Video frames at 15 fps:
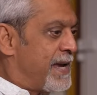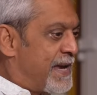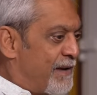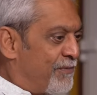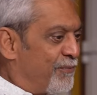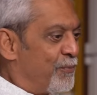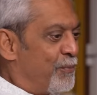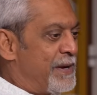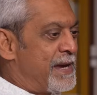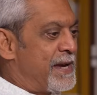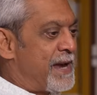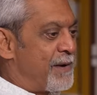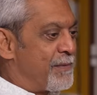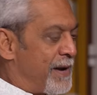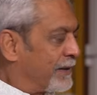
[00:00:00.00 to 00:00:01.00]
If
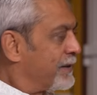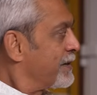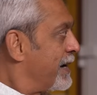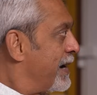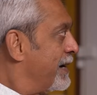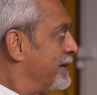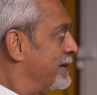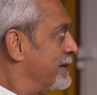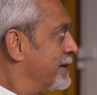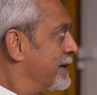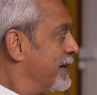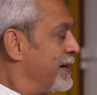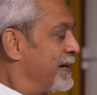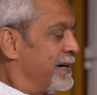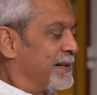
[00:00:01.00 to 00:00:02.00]
we recognize
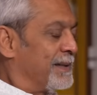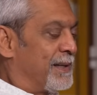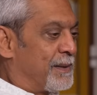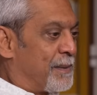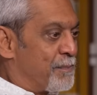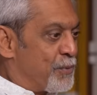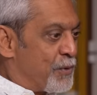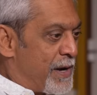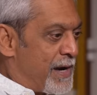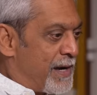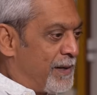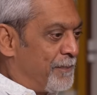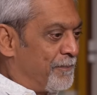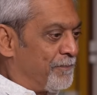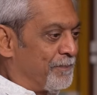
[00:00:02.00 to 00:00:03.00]
that the
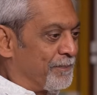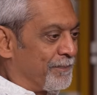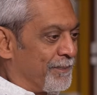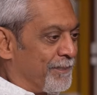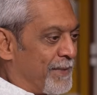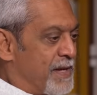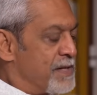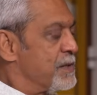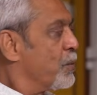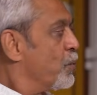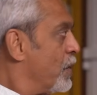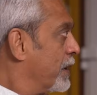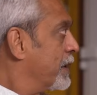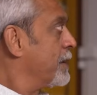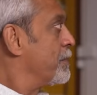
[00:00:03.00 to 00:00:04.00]
brain is a
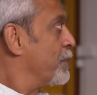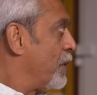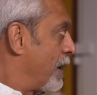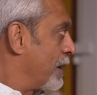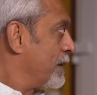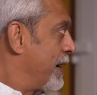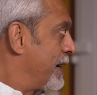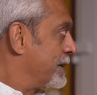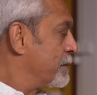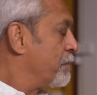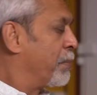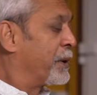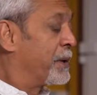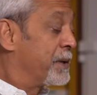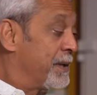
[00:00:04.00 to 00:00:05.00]
work in progress,
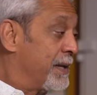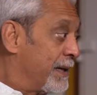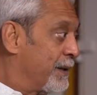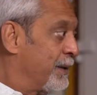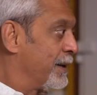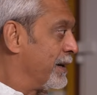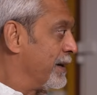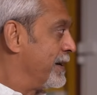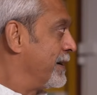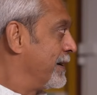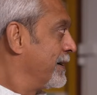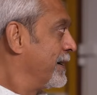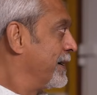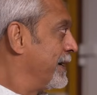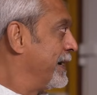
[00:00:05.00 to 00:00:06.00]
particularly
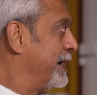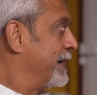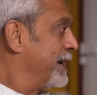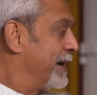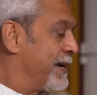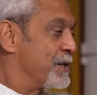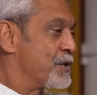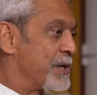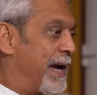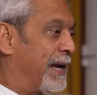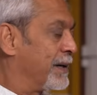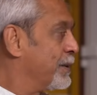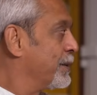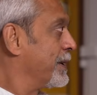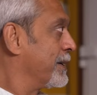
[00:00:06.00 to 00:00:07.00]
in late
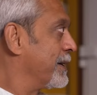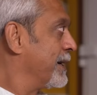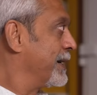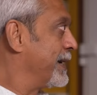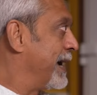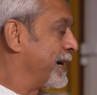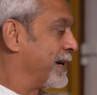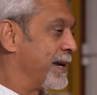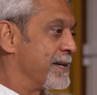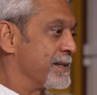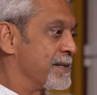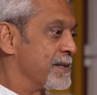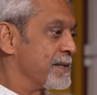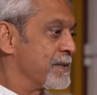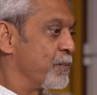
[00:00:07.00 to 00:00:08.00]
childhood and early
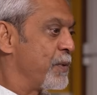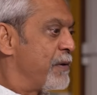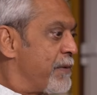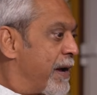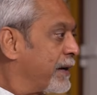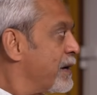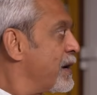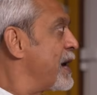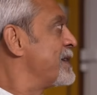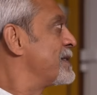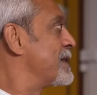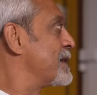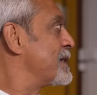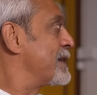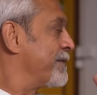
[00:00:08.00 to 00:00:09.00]
adolescence. We recognize
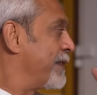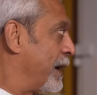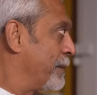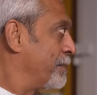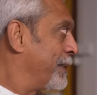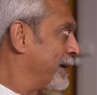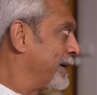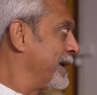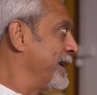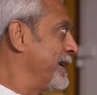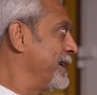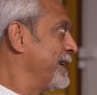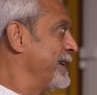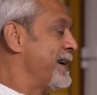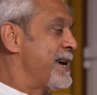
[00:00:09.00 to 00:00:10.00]
this developmentally,
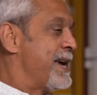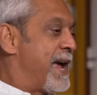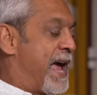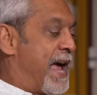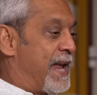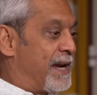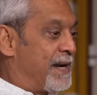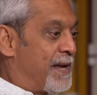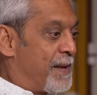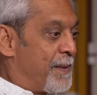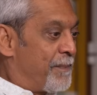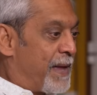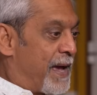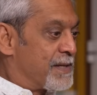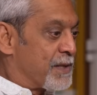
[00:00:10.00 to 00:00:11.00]
and
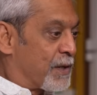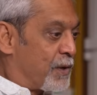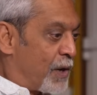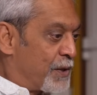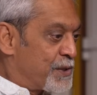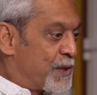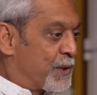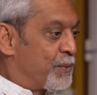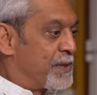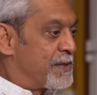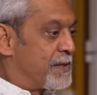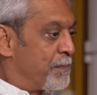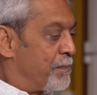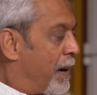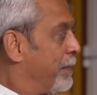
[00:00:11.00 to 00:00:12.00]
as a
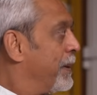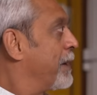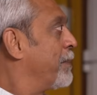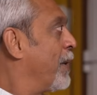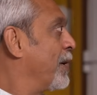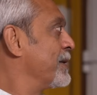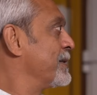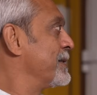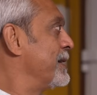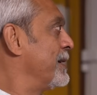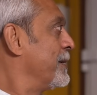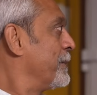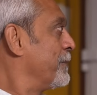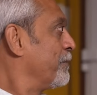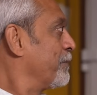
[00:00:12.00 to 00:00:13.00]
consequence in public policy,